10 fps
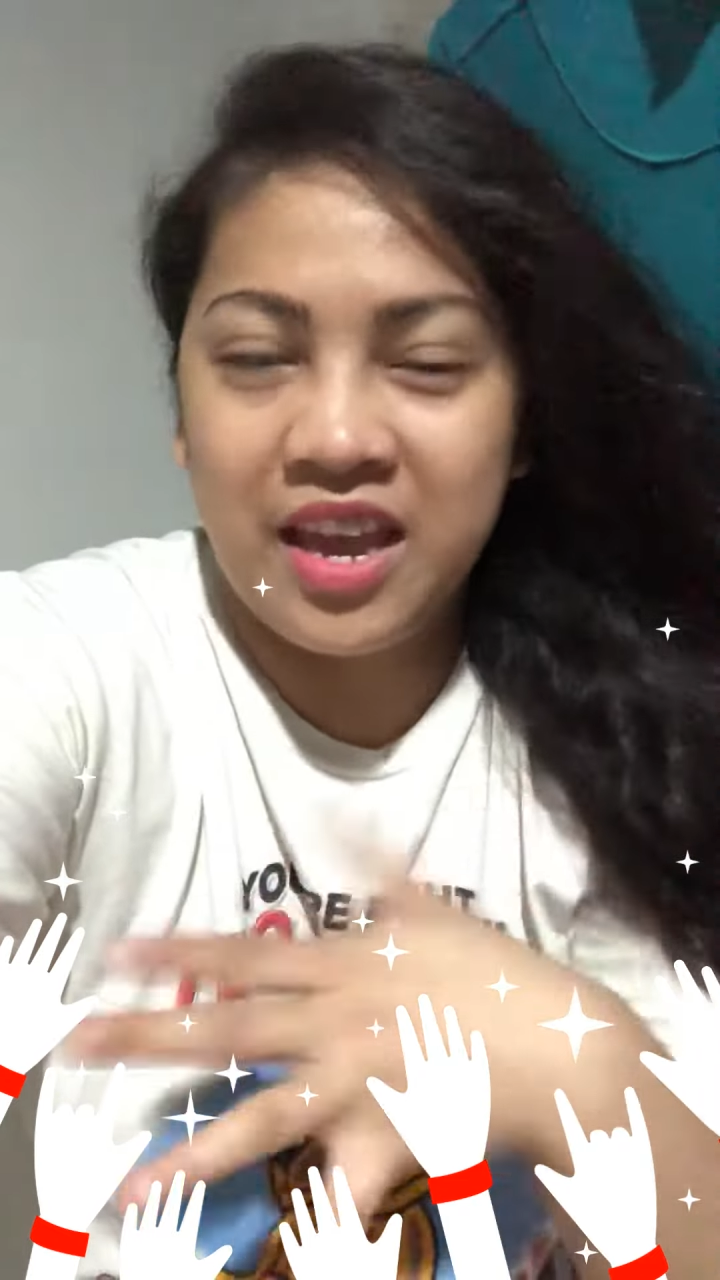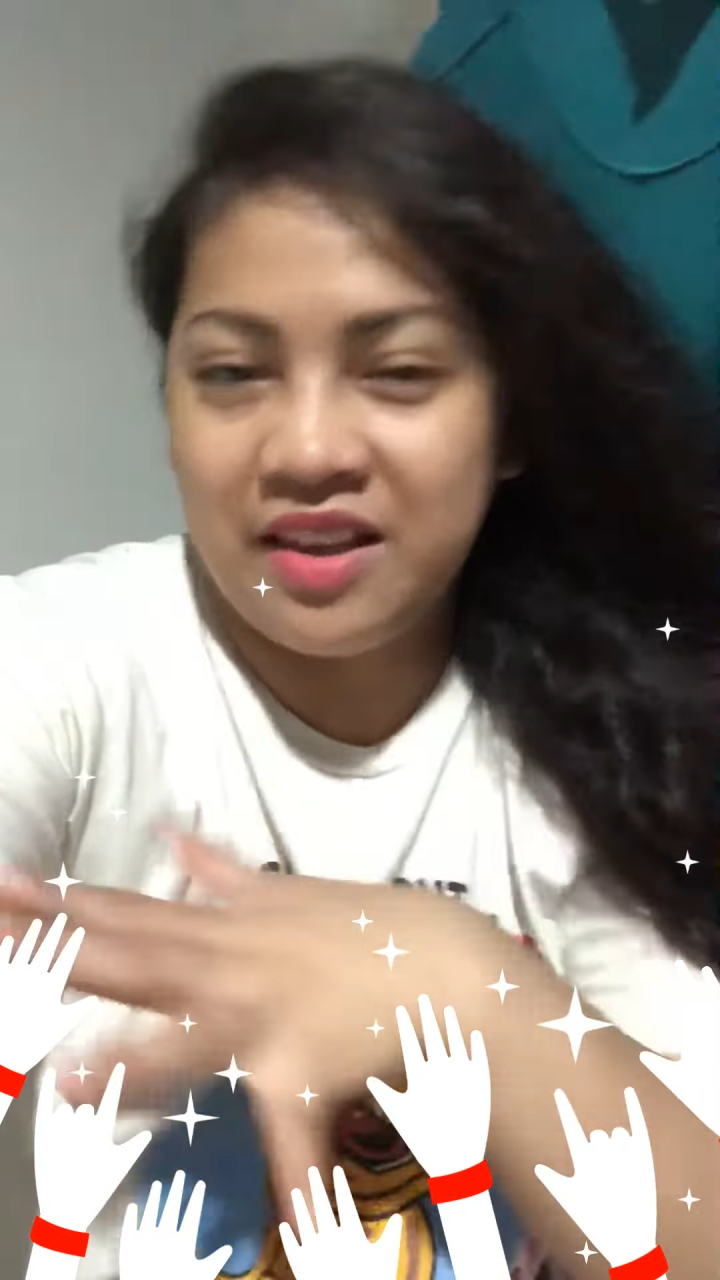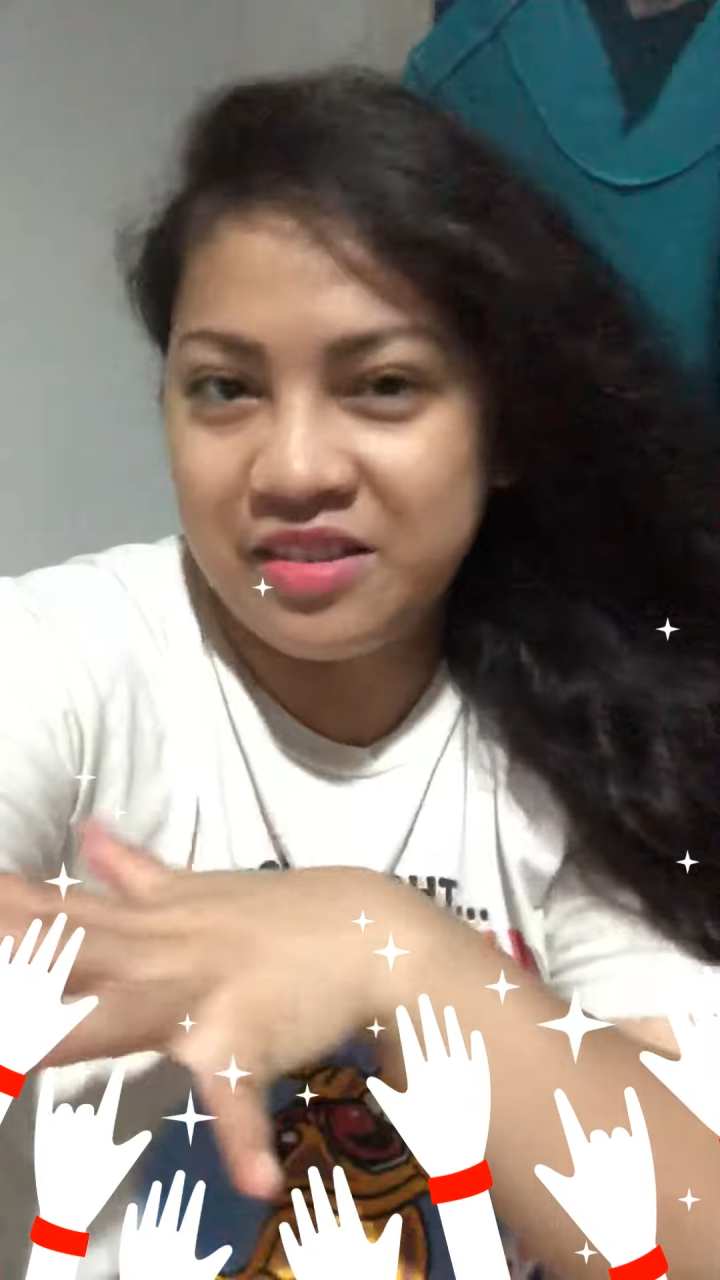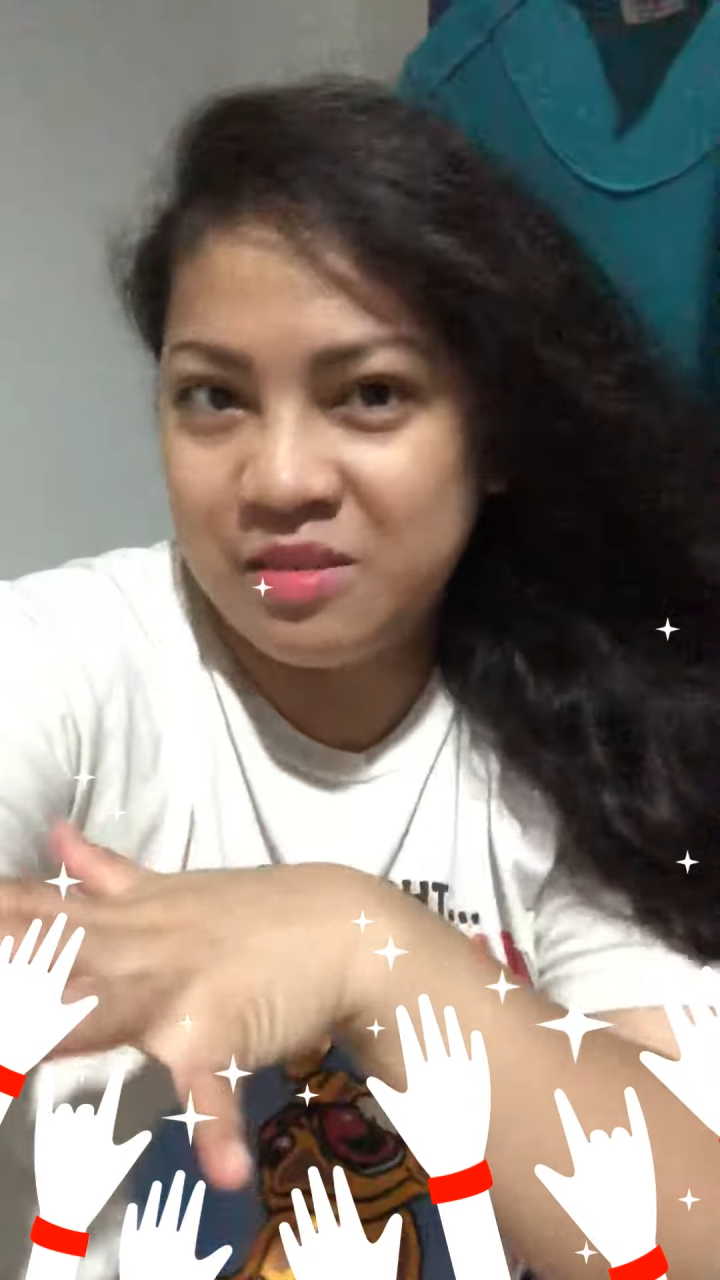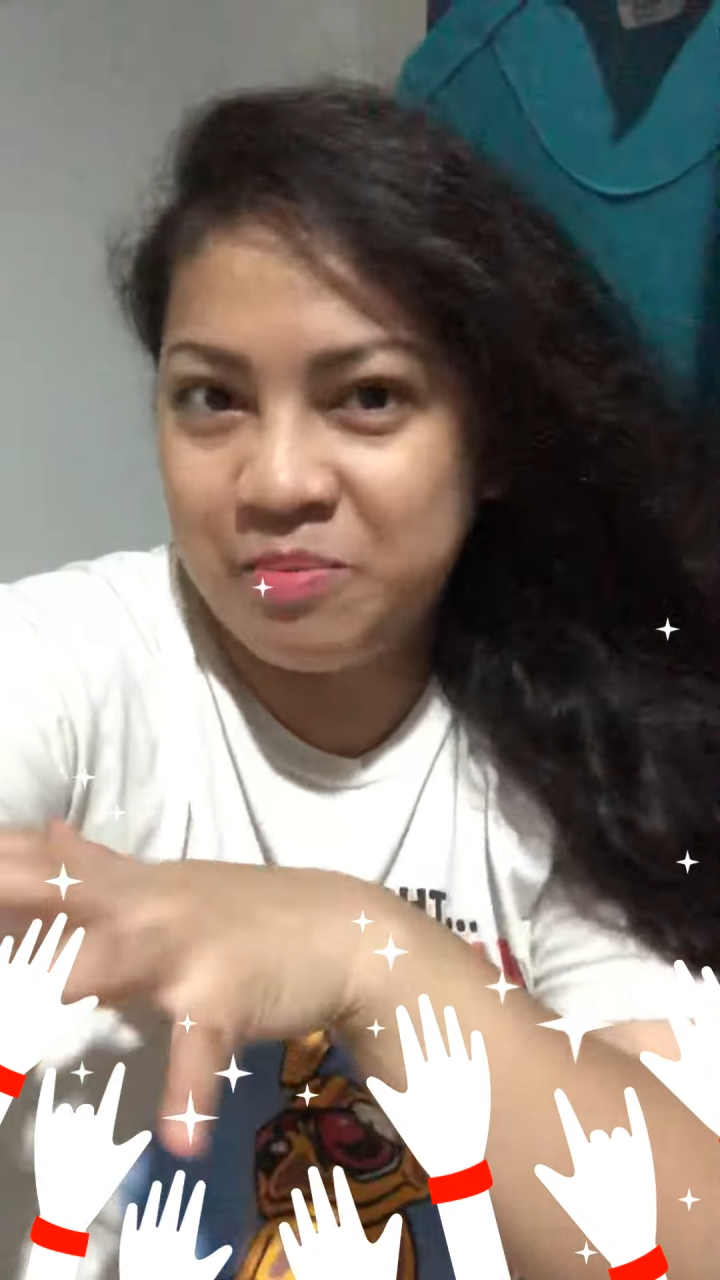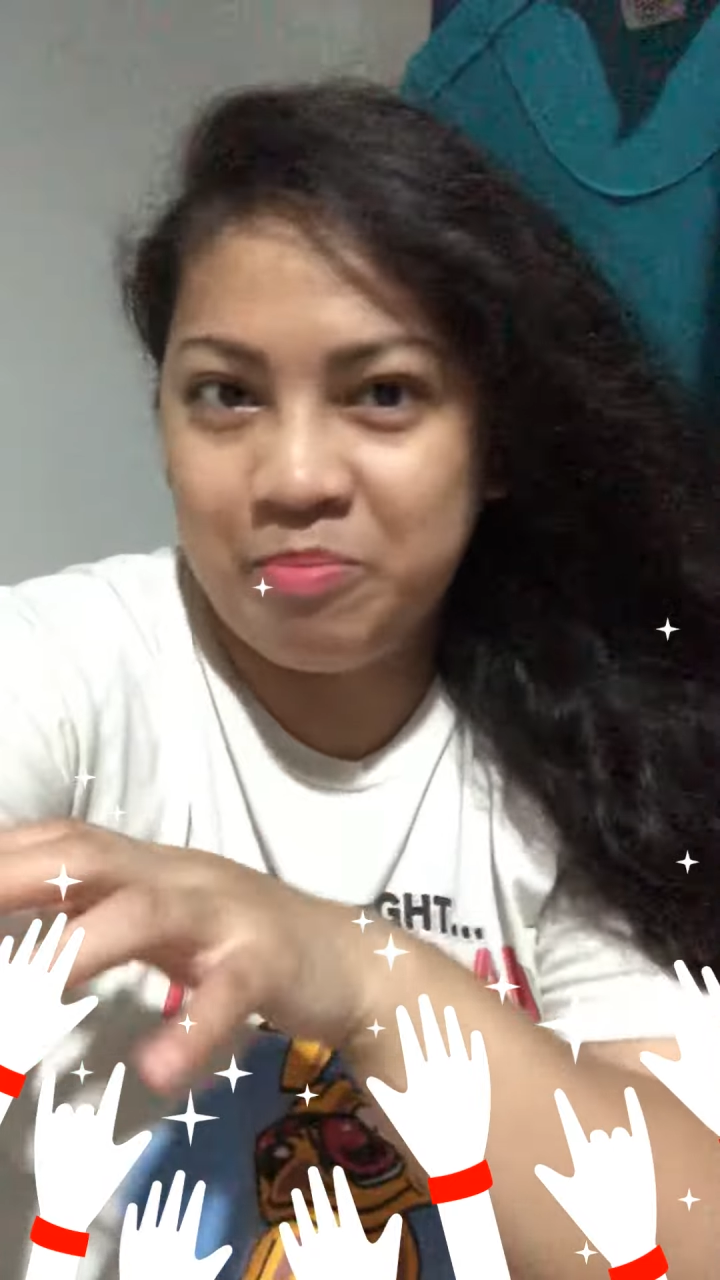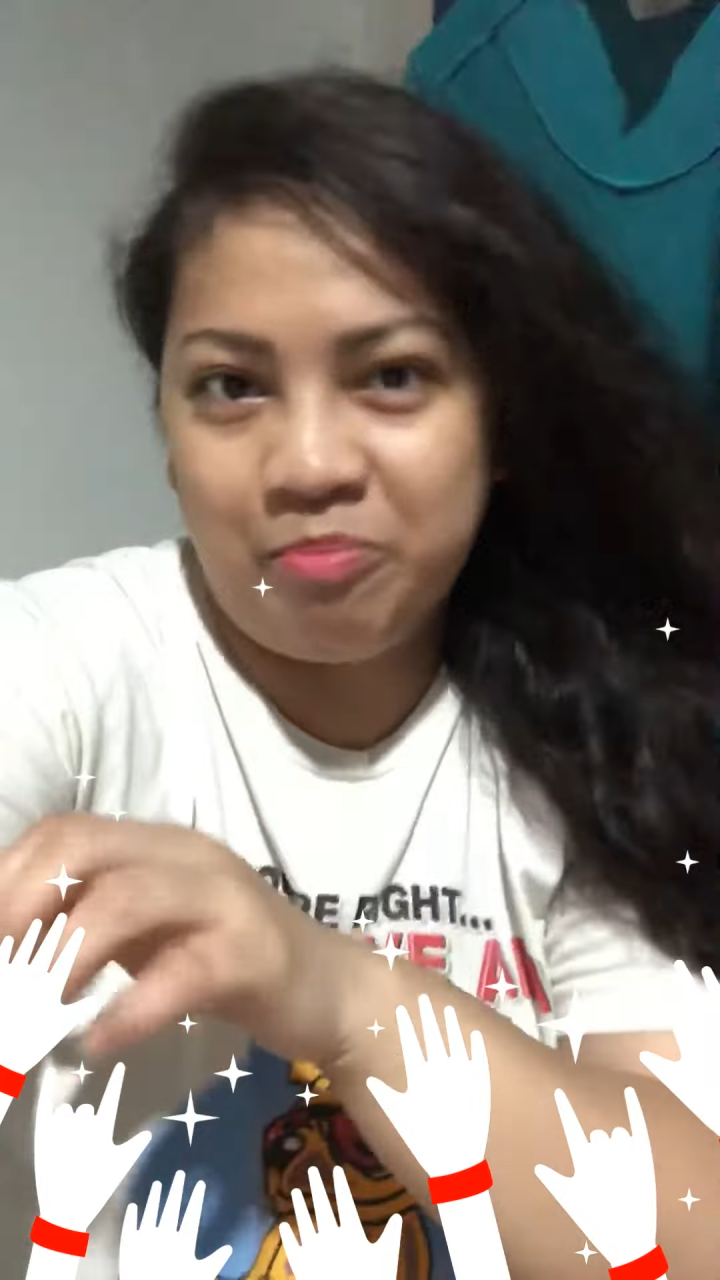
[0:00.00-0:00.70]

else.